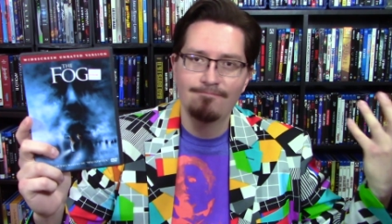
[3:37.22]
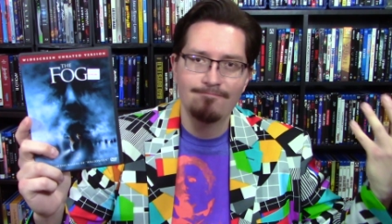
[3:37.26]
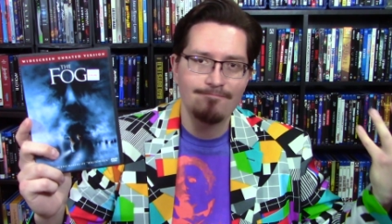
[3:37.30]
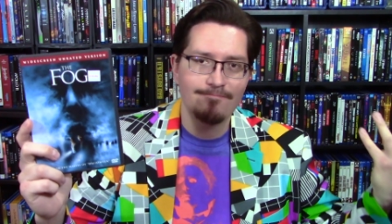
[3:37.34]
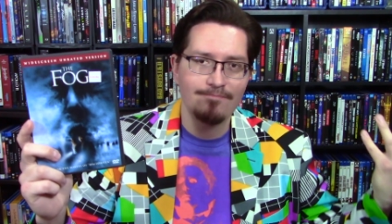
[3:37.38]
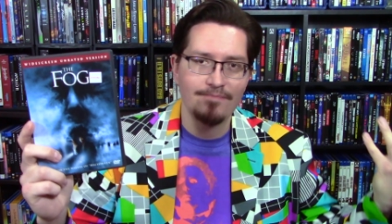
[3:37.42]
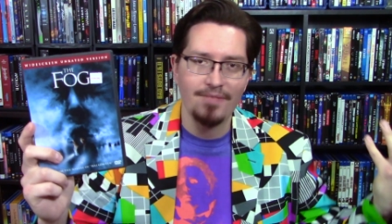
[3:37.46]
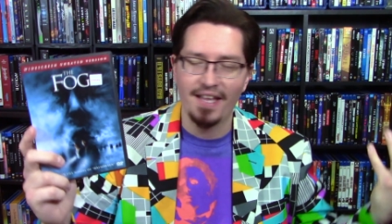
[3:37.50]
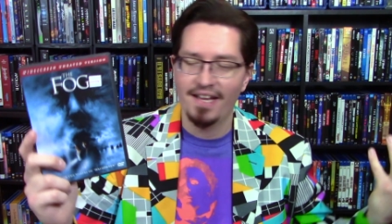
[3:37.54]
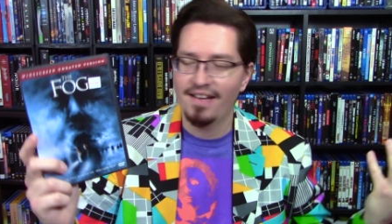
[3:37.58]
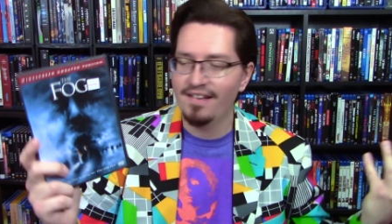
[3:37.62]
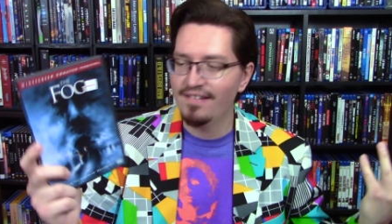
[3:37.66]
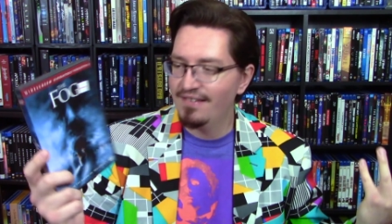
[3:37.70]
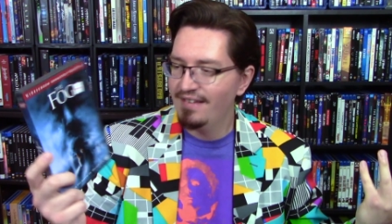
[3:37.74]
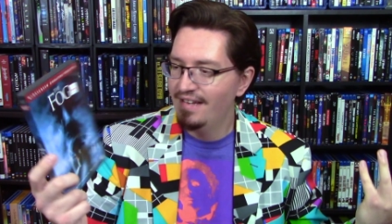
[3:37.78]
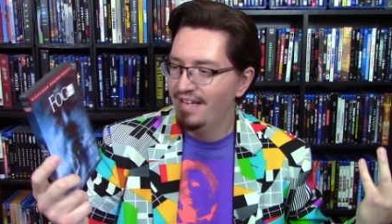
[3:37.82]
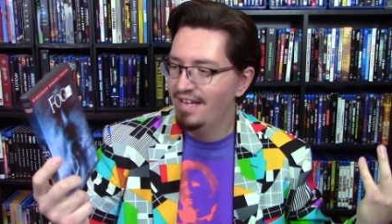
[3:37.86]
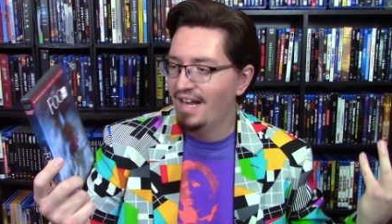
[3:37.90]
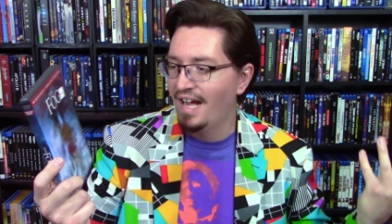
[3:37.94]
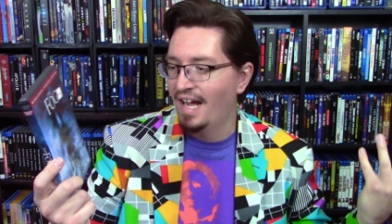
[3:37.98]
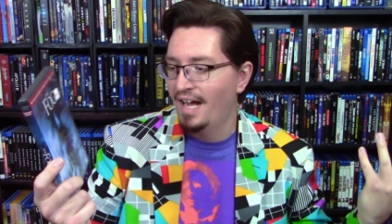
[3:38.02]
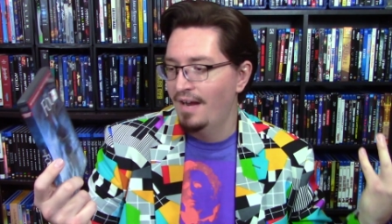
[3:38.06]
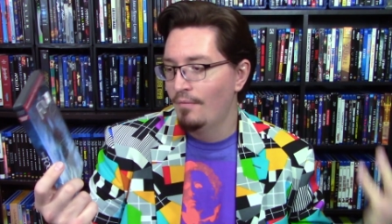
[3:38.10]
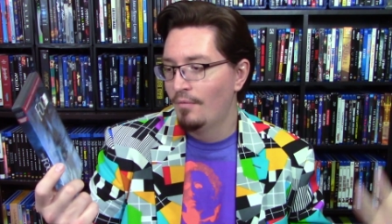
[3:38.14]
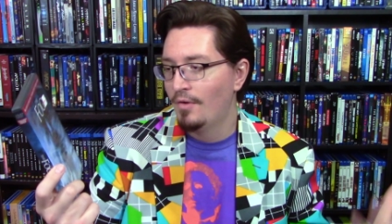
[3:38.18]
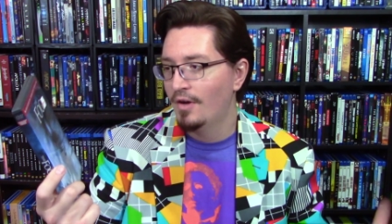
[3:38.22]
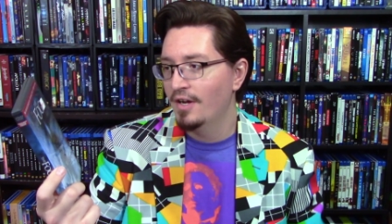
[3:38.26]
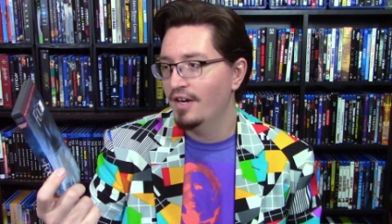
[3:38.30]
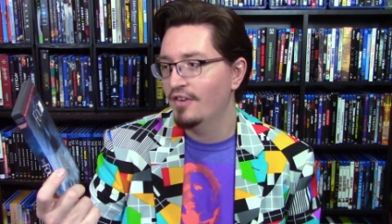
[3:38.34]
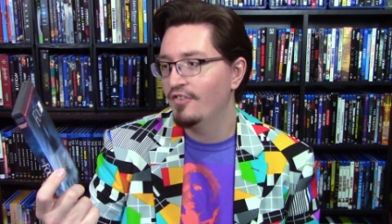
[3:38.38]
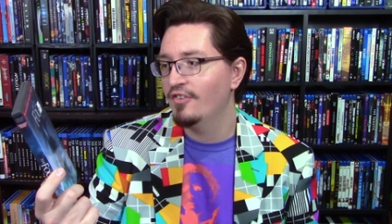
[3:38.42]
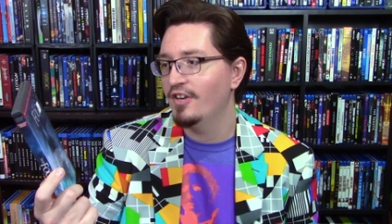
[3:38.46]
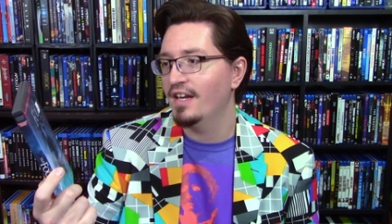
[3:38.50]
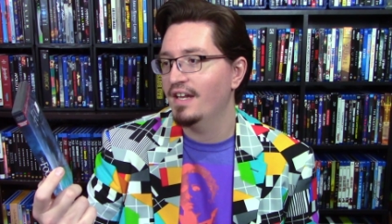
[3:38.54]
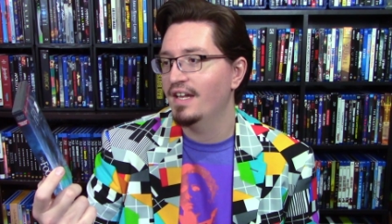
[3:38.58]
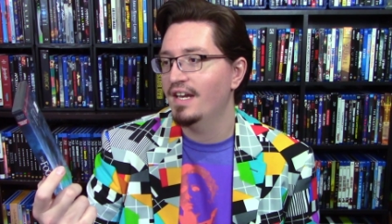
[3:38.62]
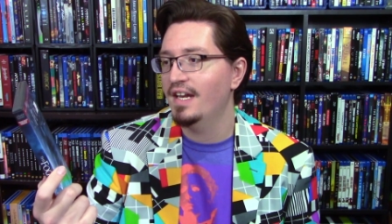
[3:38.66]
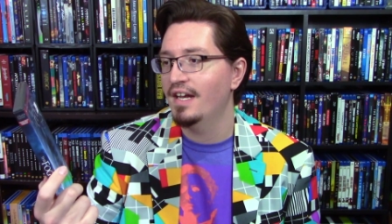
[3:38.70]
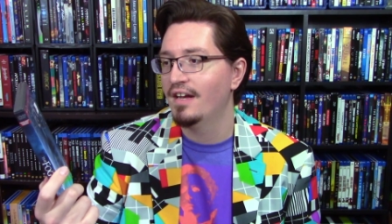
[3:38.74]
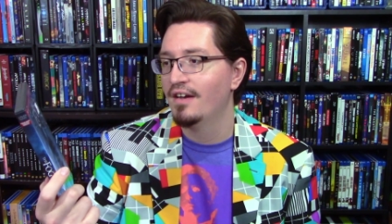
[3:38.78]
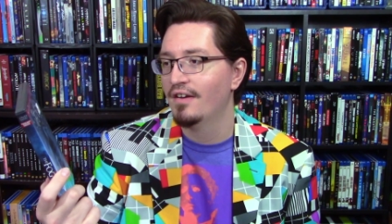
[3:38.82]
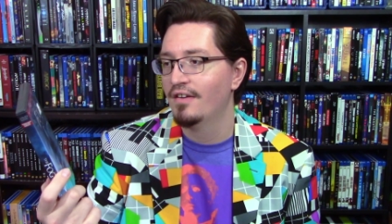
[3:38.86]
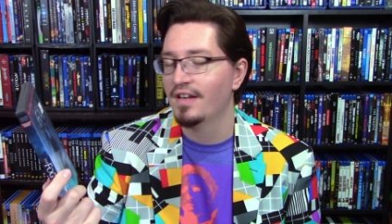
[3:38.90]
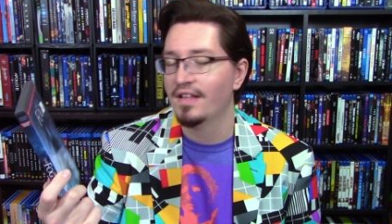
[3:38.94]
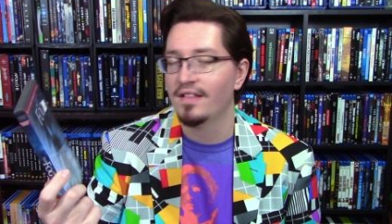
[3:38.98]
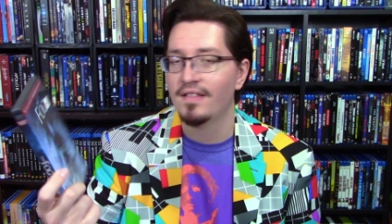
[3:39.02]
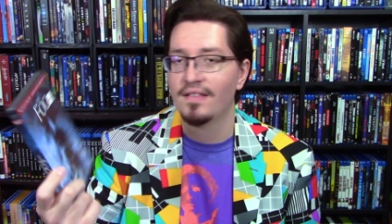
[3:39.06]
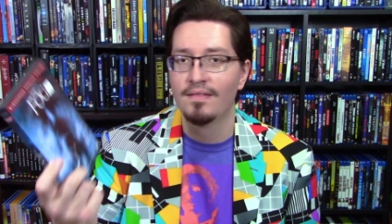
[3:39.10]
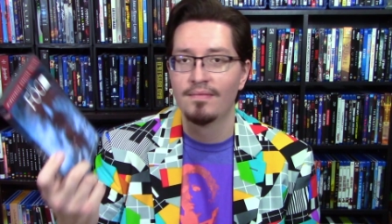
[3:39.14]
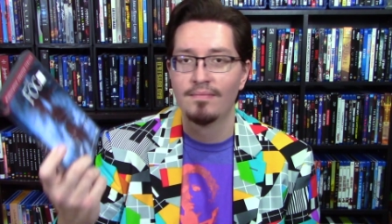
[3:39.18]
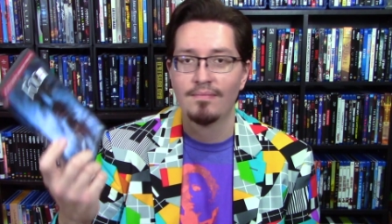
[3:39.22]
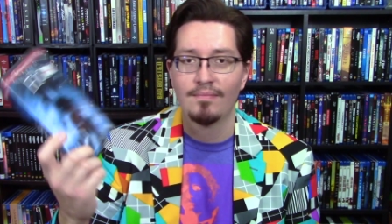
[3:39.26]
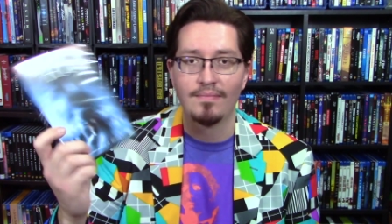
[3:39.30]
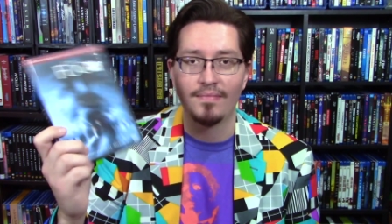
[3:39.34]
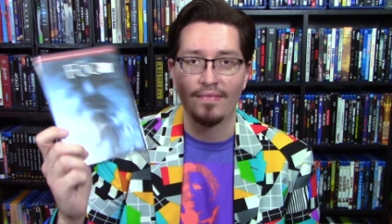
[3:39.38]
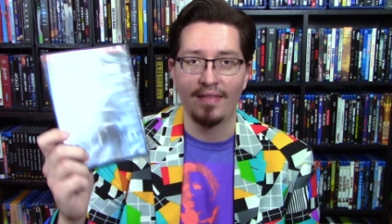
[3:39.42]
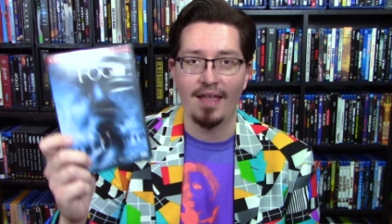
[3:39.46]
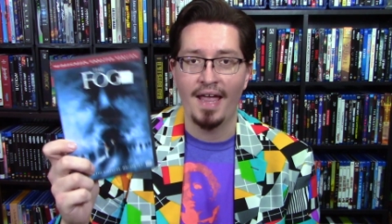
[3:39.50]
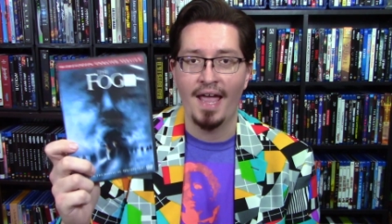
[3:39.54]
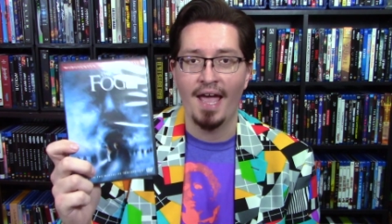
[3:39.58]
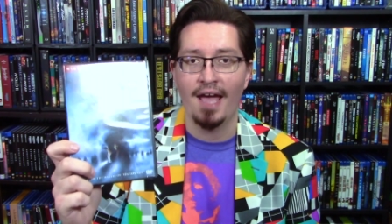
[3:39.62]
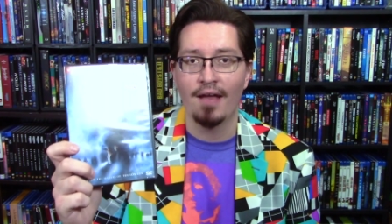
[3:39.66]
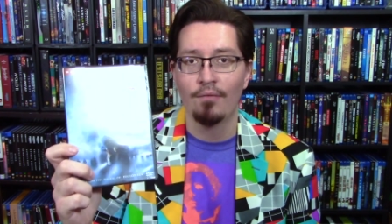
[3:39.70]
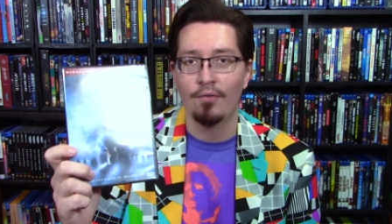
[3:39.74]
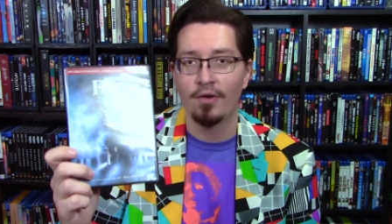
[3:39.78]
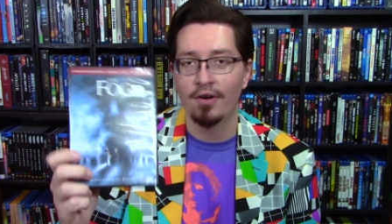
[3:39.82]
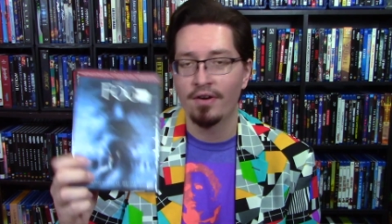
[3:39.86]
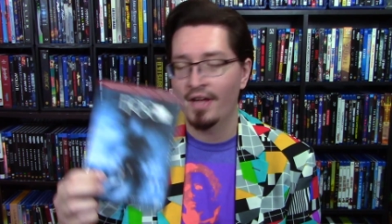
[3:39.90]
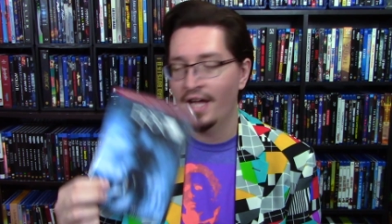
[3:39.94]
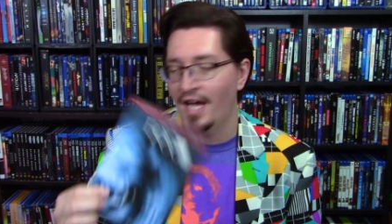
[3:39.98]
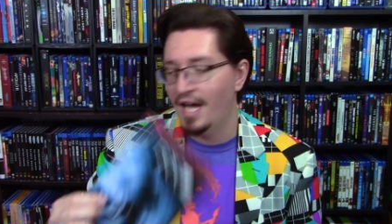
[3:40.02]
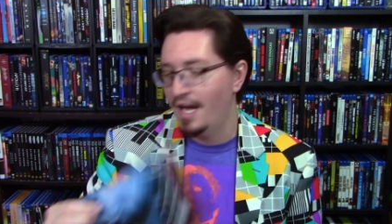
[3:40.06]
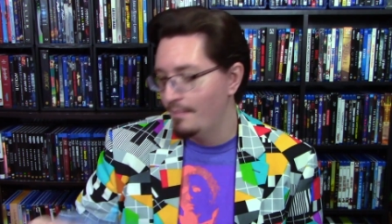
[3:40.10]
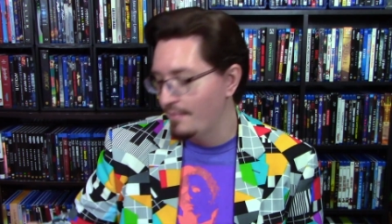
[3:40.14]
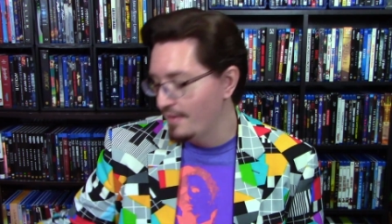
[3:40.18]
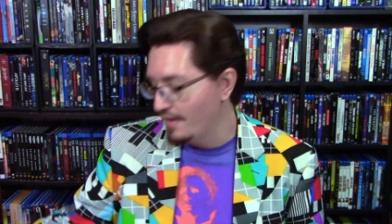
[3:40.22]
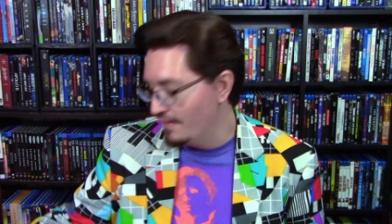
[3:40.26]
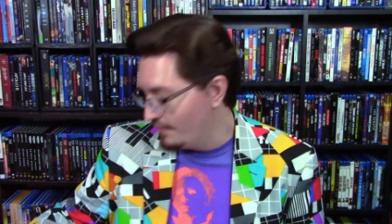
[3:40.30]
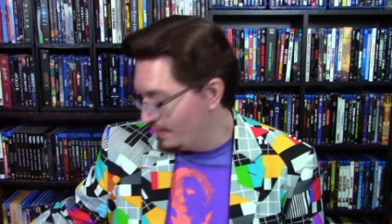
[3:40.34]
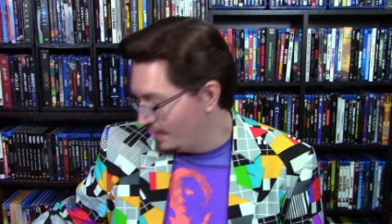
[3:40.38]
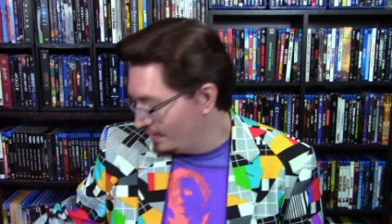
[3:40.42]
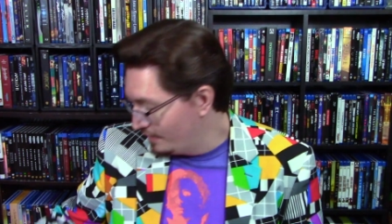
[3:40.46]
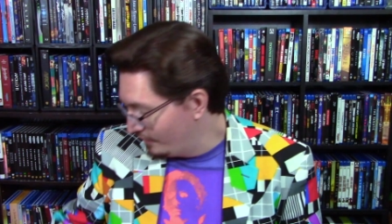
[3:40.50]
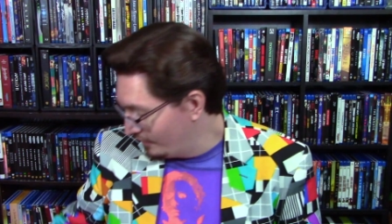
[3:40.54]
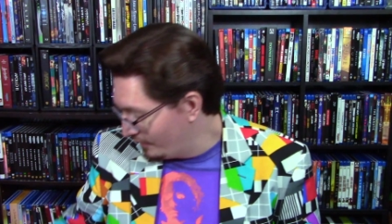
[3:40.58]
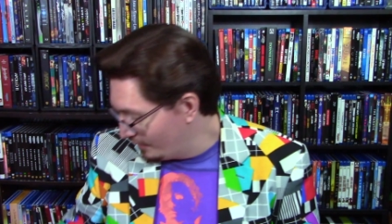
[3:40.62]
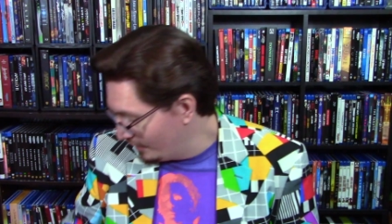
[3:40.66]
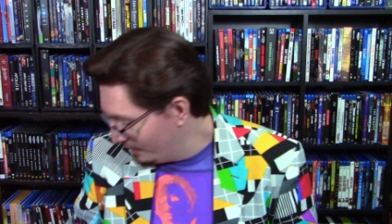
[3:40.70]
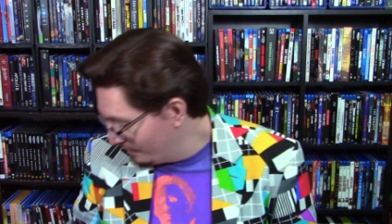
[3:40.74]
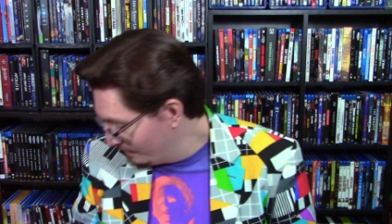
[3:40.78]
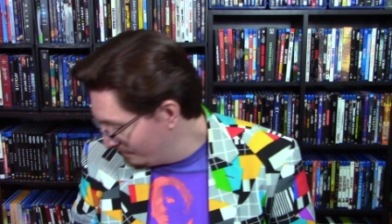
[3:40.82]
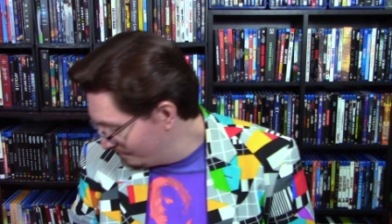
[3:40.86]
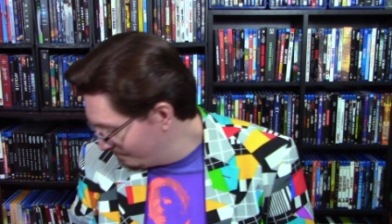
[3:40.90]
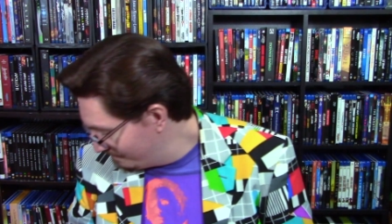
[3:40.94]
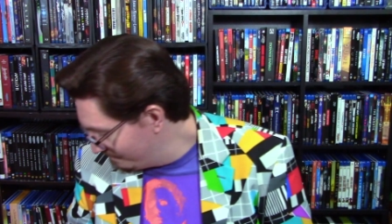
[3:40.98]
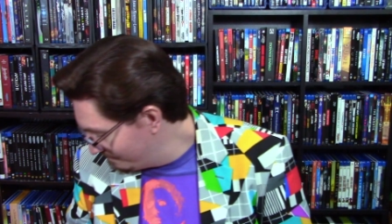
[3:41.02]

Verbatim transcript: like I said, I want to check it out, and they had one copy of it, so.